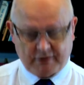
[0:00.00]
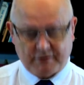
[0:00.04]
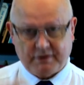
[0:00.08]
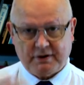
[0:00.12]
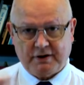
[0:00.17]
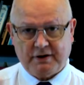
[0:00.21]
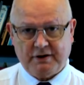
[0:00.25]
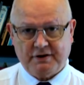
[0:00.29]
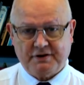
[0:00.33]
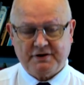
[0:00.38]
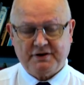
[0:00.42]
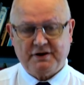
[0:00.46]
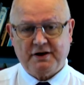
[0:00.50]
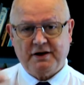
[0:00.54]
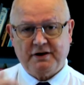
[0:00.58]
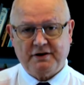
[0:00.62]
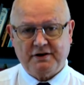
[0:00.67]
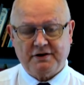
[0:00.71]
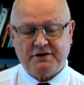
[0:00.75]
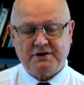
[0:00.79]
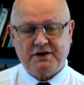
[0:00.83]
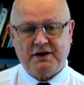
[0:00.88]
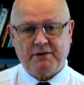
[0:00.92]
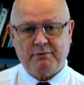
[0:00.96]
It's saying the
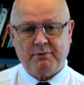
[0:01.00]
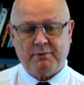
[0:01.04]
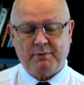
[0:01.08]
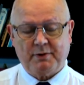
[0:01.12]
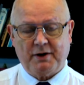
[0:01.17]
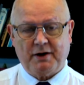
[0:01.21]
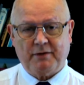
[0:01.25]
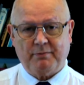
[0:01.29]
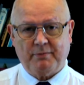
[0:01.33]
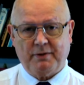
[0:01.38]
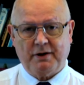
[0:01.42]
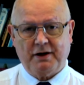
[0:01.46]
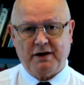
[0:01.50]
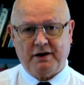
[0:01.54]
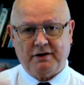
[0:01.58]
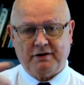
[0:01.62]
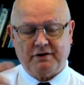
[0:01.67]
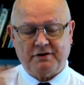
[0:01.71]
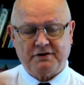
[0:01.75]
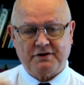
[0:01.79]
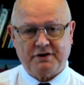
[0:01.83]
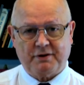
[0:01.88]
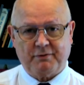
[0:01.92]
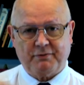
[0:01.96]
same about man,
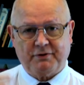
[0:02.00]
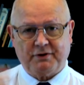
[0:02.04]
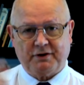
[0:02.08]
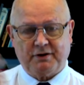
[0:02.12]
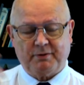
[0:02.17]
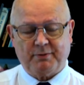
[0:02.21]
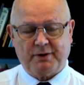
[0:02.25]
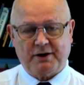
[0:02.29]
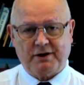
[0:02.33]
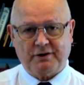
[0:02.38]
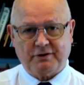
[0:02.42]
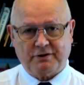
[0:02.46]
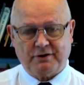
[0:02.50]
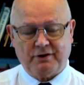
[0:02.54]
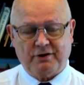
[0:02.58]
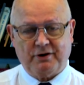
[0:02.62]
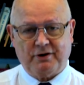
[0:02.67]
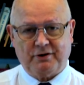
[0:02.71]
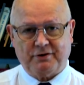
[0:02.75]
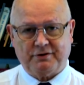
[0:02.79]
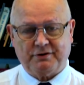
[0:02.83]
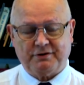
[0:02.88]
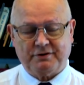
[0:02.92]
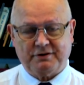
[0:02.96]
that something about
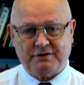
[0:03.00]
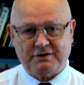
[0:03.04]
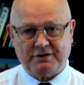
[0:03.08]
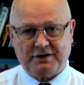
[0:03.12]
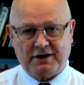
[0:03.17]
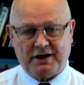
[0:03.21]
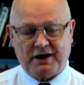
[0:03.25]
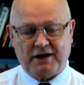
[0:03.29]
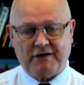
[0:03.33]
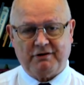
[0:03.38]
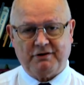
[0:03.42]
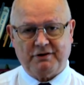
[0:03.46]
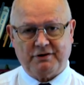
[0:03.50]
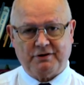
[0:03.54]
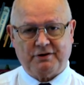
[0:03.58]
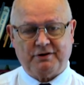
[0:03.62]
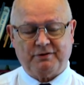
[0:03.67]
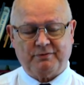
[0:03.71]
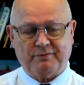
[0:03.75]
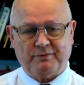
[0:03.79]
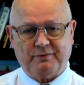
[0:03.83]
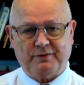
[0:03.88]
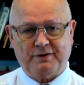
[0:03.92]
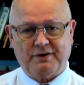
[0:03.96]
God is carried
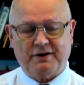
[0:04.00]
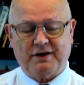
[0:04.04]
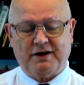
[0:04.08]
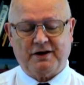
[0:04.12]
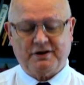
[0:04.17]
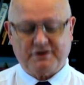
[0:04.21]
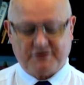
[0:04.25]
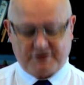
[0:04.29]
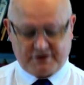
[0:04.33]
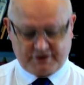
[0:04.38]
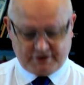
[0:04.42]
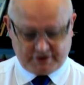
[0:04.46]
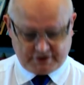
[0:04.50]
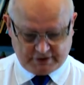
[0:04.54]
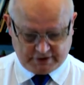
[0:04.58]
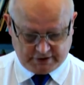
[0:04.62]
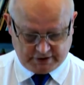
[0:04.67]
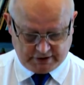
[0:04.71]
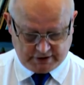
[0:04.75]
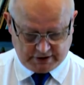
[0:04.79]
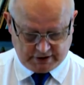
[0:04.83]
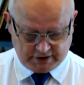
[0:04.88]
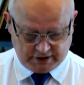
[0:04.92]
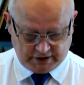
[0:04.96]
on with us
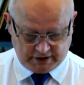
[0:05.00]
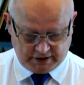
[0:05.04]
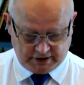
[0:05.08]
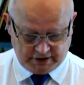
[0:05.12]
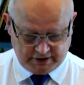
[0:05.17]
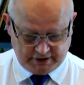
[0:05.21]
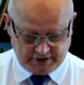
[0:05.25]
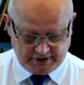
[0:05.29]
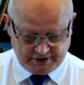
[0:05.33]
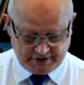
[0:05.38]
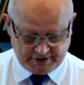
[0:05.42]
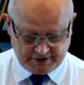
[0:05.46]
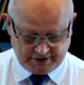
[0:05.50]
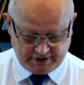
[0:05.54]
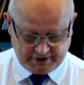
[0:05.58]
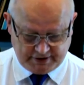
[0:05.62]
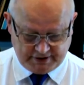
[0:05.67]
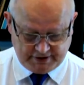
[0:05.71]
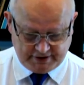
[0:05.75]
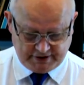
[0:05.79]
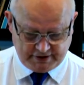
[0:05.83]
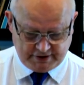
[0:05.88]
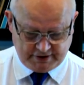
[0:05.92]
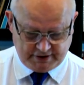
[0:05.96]
in
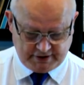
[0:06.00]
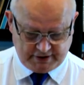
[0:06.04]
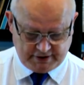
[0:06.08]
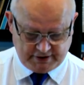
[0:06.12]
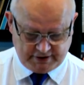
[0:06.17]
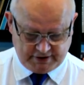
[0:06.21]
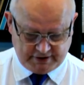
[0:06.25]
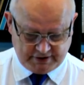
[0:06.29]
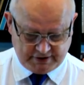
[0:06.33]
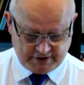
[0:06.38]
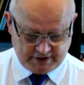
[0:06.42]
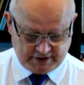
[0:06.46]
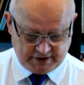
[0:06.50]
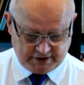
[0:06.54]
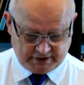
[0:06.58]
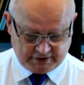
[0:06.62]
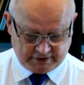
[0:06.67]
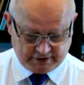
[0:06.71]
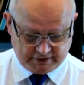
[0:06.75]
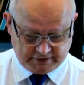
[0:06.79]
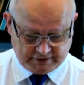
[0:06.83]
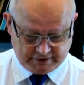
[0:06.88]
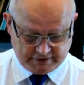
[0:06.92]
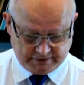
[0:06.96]
his
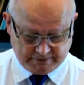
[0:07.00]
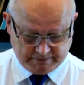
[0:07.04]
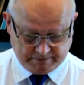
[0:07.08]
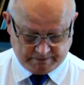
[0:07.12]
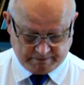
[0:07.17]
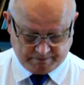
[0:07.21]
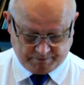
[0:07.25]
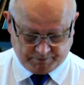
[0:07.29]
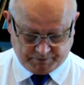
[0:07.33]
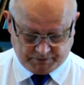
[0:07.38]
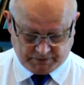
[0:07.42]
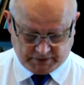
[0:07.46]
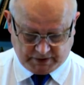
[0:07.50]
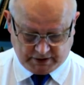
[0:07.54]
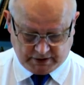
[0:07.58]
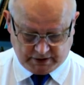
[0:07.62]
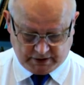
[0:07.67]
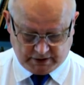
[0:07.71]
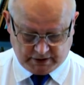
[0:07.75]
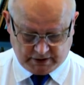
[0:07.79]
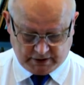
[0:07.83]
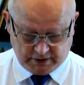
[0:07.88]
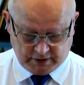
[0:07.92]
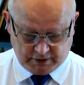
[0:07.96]
likeness.
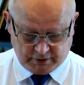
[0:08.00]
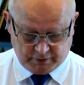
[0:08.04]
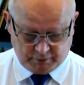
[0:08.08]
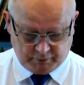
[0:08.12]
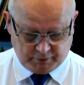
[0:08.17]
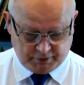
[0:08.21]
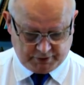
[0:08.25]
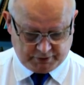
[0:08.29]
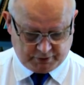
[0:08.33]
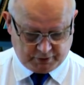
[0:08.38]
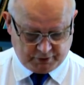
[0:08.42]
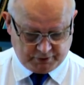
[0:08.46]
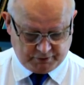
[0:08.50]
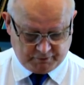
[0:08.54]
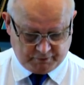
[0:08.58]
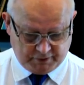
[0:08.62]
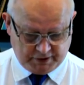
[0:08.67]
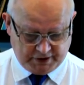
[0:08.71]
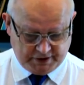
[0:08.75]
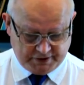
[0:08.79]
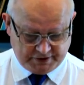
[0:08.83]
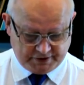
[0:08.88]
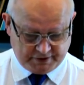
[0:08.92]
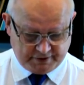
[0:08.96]
With good
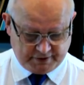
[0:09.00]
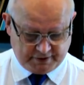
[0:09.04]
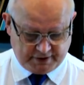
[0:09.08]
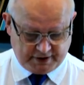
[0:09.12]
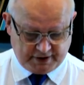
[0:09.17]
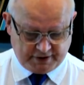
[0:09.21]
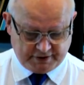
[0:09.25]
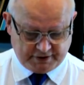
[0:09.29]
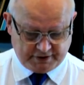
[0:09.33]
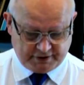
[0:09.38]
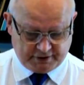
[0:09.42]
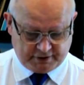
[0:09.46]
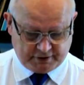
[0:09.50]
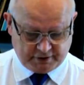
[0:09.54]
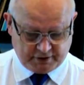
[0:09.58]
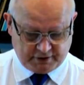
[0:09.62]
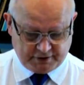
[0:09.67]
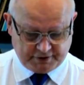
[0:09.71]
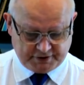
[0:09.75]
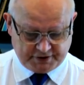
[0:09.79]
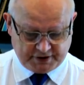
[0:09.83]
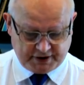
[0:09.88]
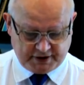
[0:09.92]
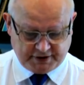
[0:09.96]
reason, then, did
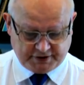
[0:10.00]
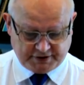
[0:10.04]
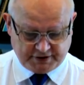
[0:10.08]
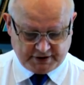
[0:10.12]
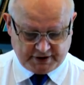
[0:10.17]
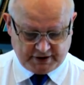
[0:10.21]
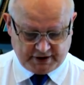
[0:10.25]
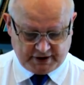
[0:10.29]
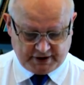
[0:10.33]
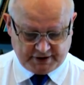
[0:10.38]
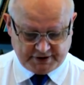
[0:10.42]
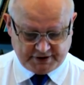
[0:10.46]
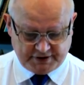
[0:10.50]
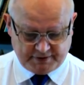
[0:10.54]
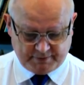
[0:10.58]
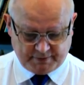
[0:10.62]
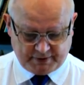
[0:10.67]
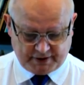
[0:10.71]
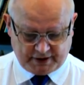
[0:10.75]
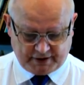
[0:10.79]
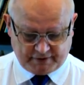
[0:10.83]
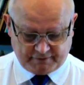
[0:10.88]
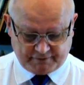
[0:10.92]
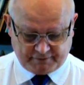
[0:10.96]
God take delight in
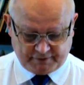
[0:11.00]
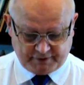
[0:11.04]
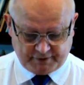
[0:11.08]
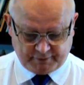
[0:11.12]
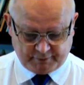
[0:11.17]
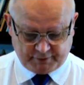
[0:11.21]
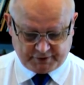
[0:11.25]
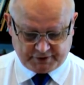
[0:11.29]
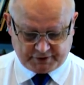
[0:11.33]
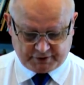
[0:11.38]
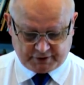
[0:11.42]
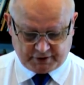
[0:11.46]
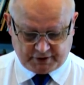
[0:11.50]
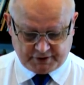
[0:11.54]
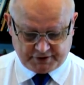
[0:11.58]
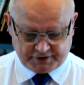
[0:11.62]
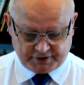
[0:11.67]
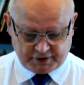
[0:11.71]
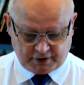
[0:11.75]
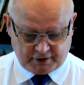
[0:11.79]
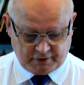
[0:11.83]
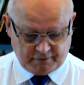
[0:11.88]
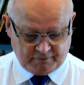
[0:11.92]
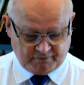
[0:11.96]
man, for it was God's
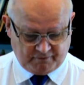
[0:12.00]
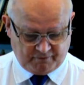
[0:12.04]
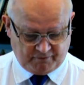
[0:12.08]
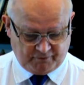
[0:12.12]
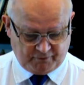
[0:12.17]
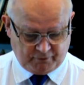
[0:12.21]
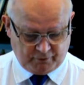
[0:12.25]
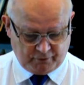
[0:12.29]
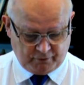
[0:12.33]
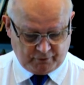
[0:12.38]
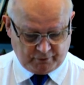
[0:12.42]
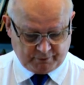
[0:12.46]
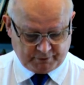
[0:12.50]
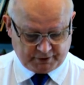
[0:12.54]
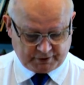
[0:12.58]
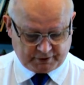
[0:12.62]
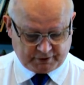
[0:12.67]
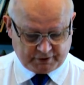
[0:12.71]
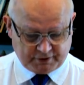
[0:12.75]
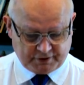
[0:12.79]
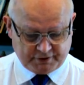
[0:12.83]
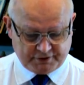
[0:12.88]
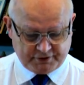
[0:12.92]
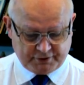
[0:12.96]
own form that
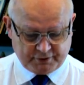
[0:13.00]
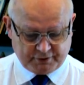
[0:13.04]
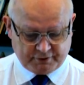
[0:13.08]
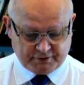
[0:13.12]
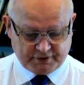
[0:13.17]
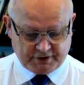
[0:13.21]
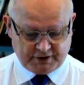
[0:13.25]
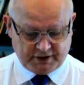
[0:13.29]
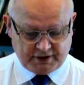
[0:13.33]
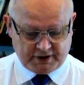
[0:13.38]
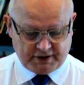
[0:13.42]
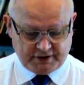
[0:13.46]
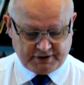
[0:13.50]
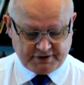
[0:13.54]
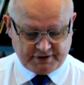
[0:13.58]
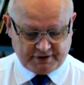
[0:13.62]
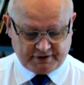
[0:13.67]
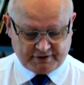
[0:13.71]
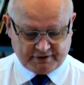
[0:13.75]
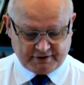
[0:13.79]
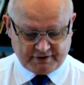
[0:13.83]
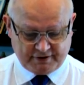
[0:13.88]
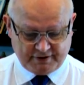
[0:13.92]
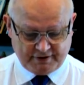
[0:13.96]
God took delight in.